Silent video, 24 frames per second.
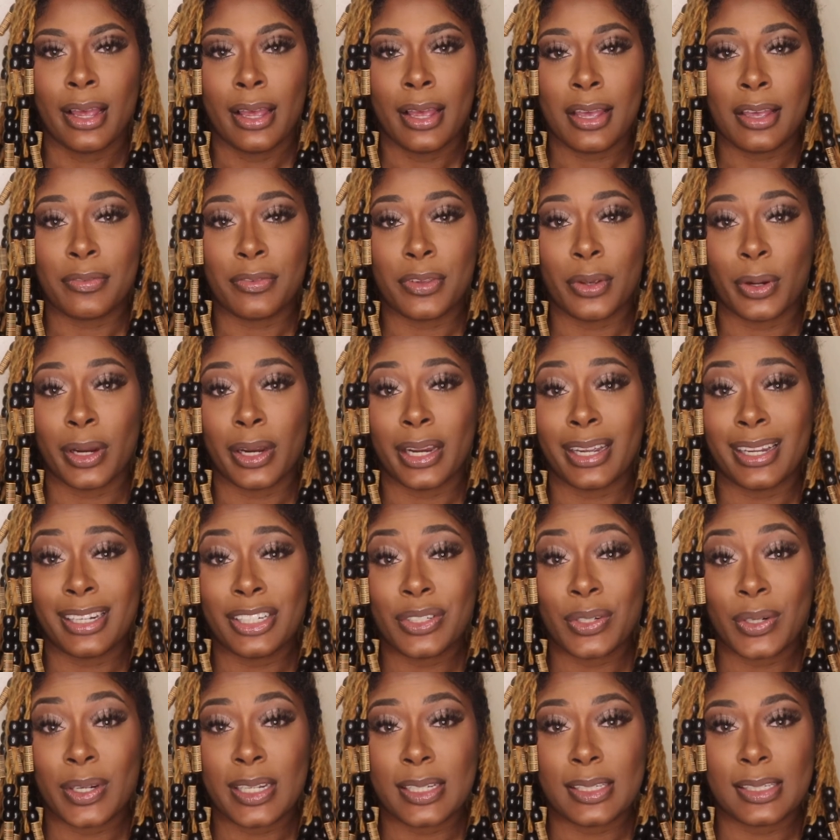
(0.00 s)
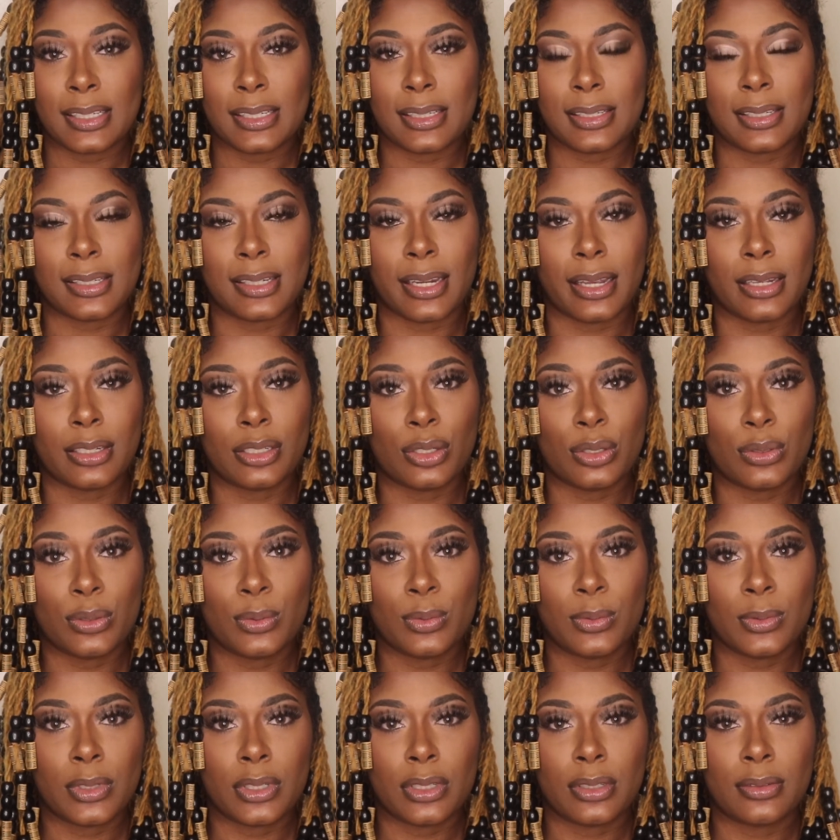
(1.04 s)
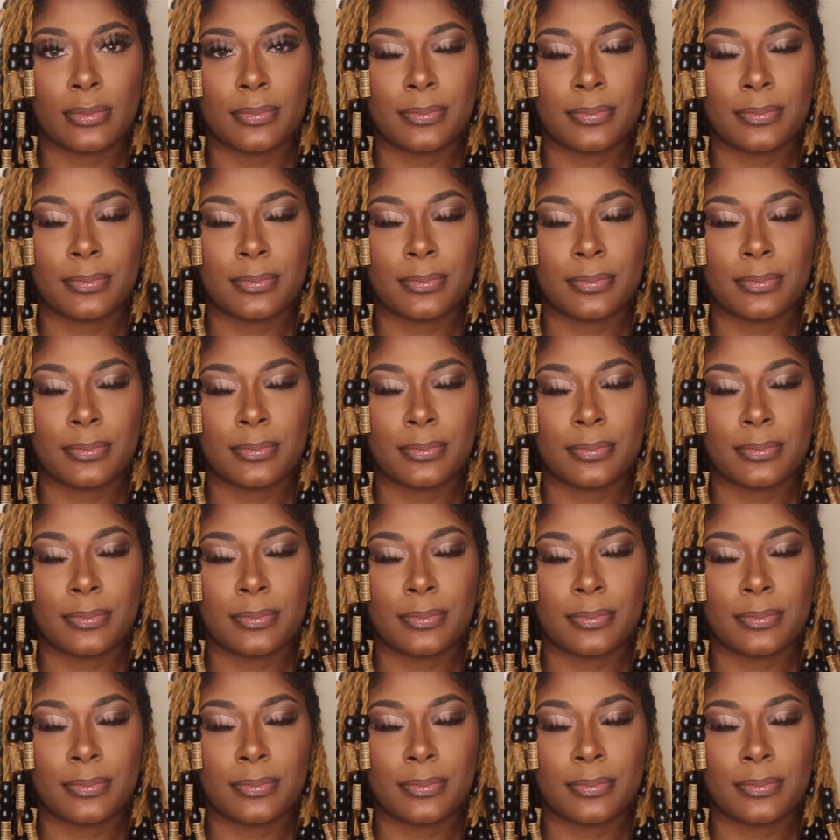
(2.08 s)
If you're interested, stay tuned.